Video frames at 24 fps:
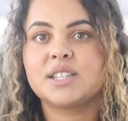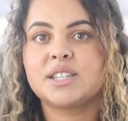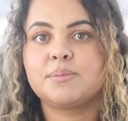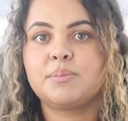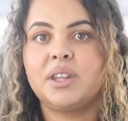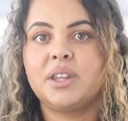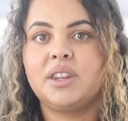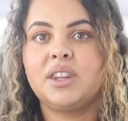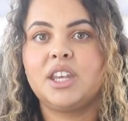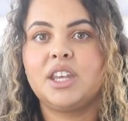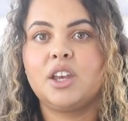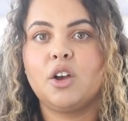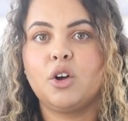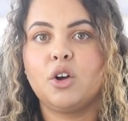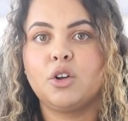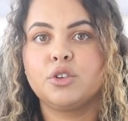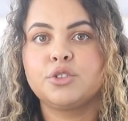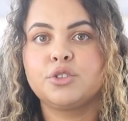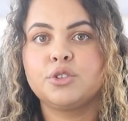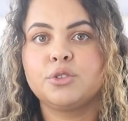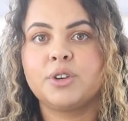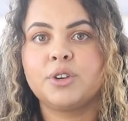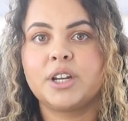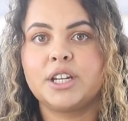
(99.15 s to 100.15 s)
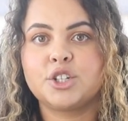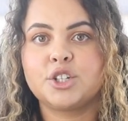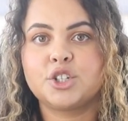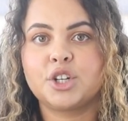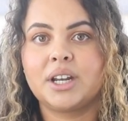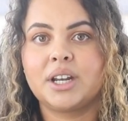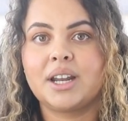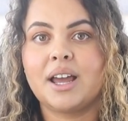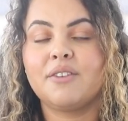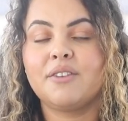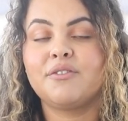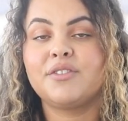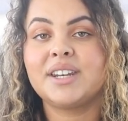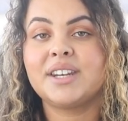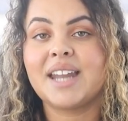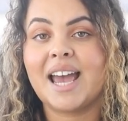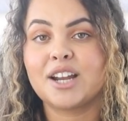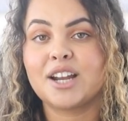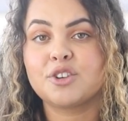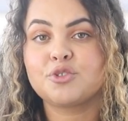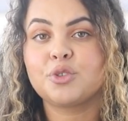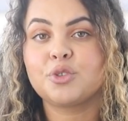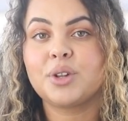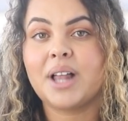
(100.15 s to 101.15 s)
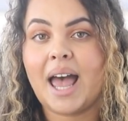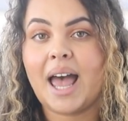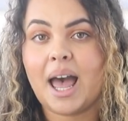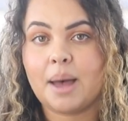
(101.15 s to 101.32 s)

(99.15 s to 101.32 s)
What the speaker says: has been the alteration of natural